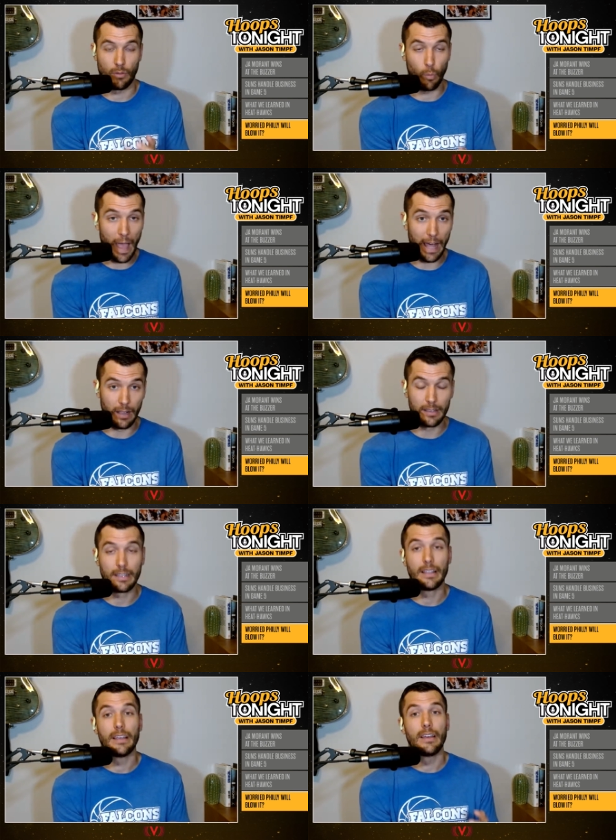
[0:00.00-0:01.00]
Well,
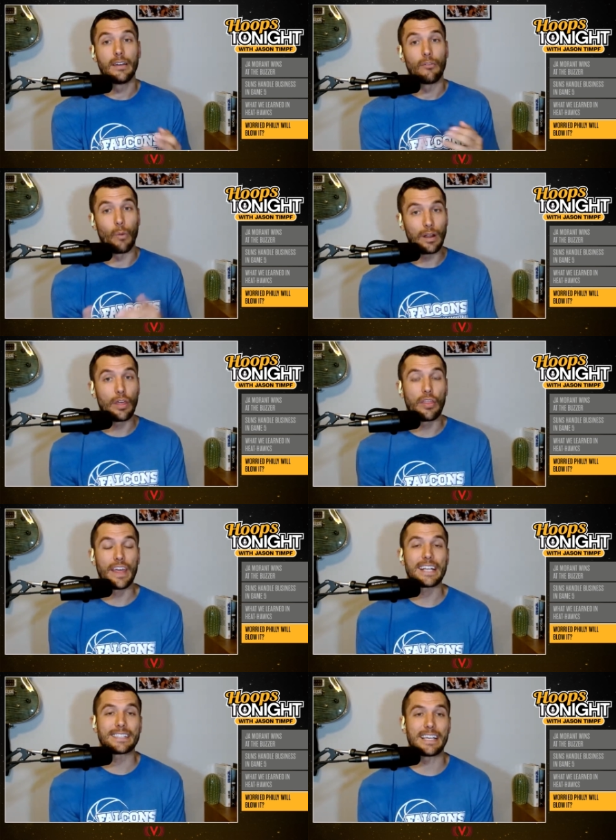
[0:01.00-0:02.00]
one of the
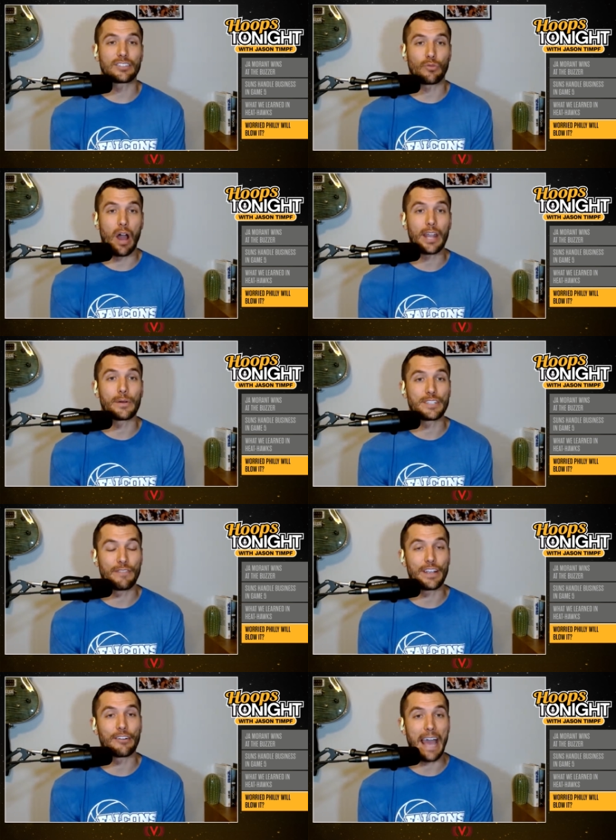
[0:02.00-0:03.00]
things that Toronto has
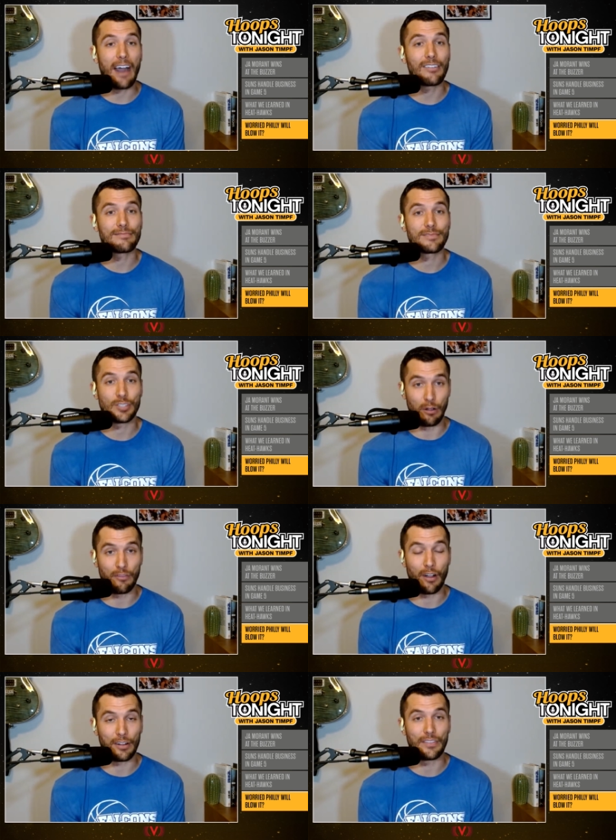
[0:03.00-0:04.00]
figured out so
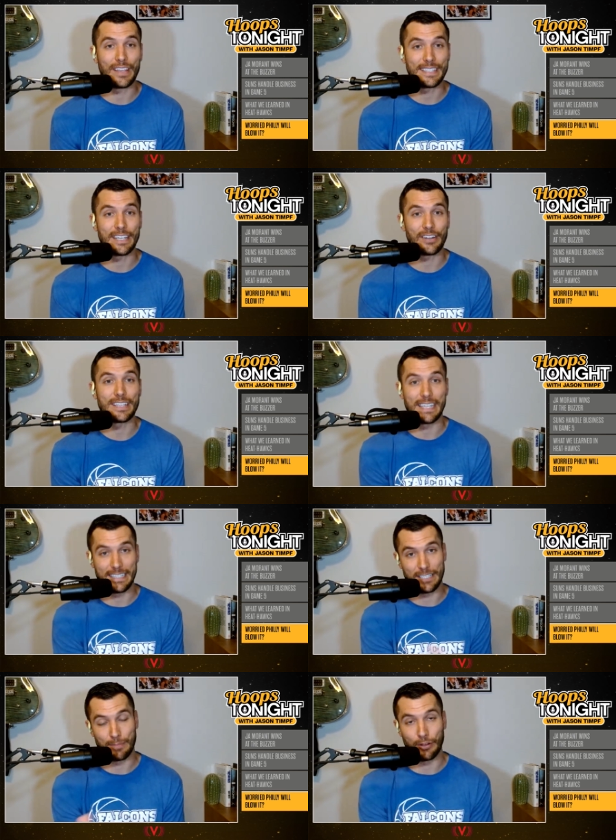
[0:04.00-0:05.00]
far in this series
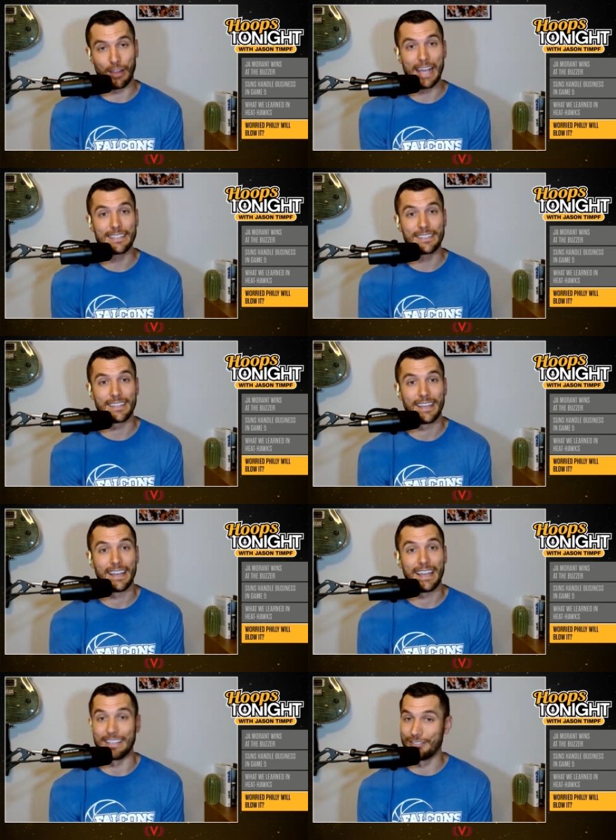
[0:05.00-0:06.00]
as it's progressed
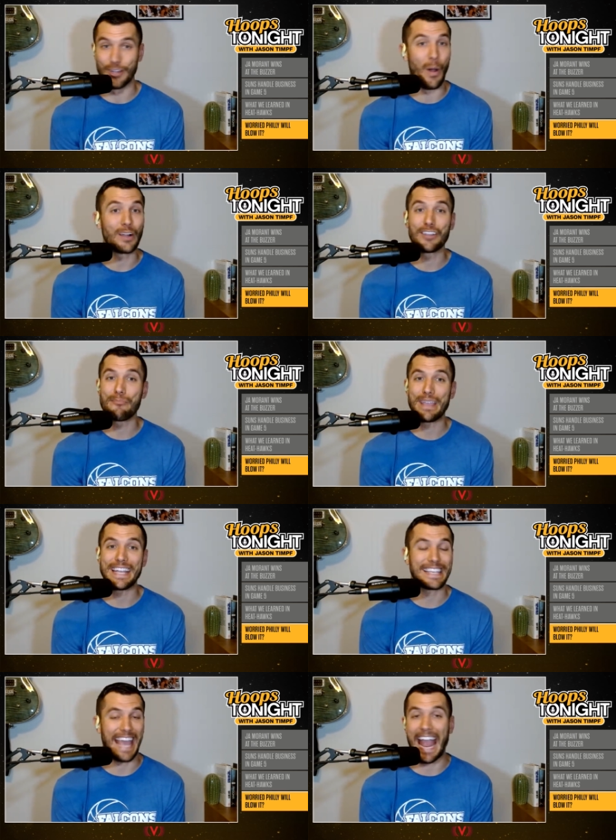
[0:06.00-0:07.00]
is Joel
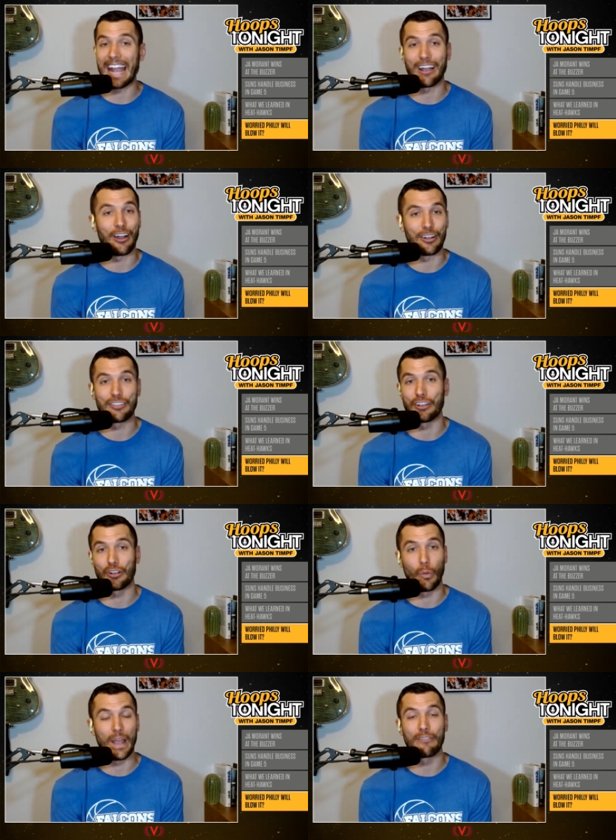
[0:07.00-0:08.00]
Embiid can't guard their
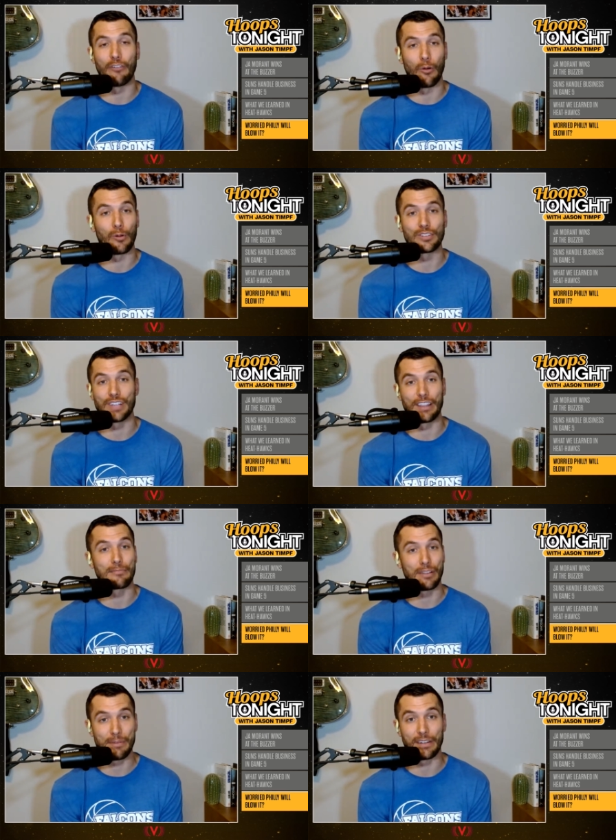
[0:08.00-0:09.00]
quick forwards on the
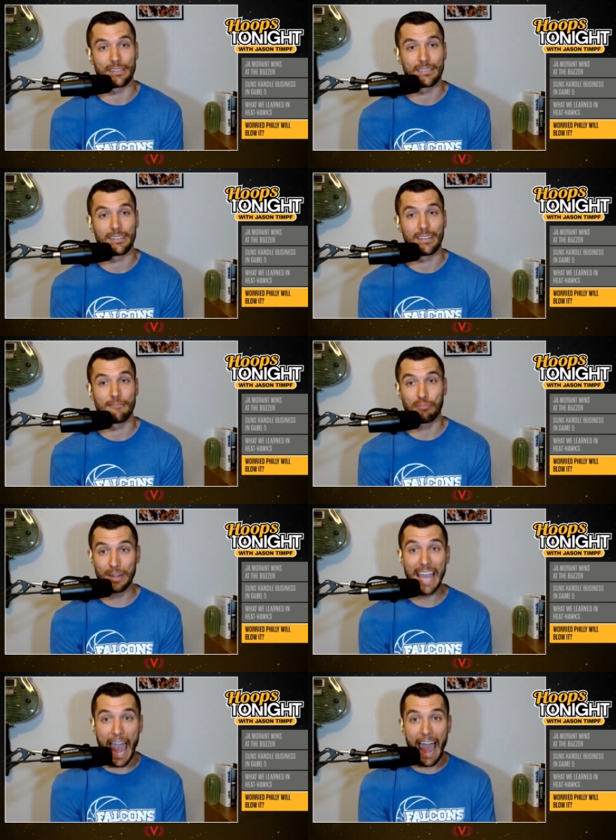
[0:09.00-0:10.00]
perimeter.
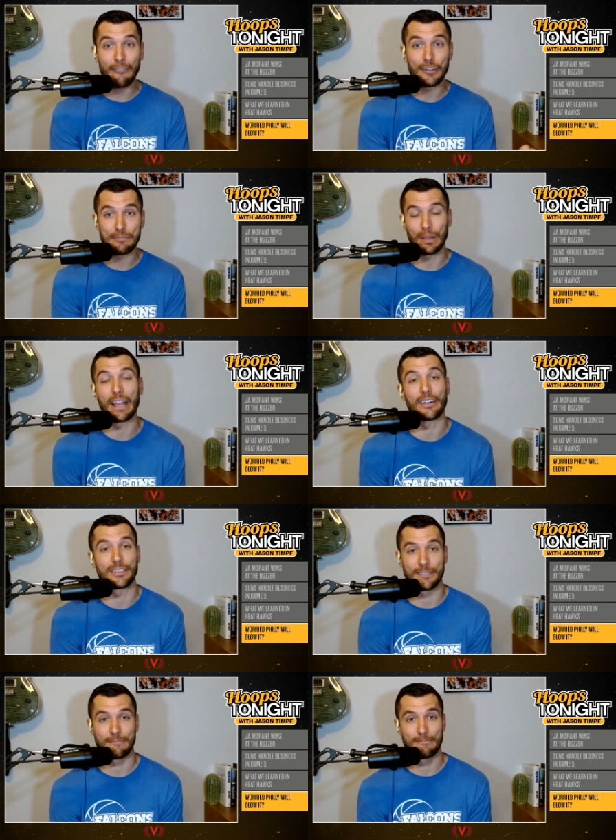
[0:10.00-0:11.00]
Pretty average
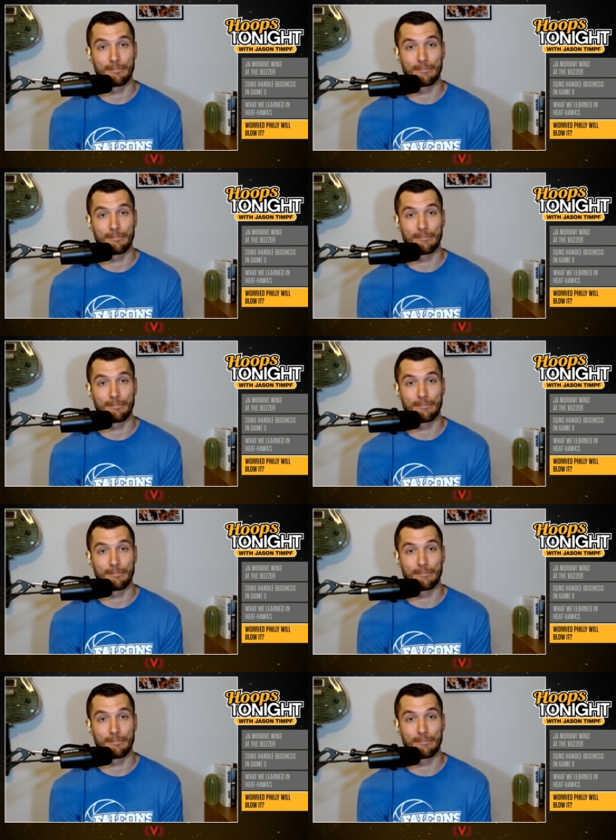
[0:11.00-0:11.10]
players.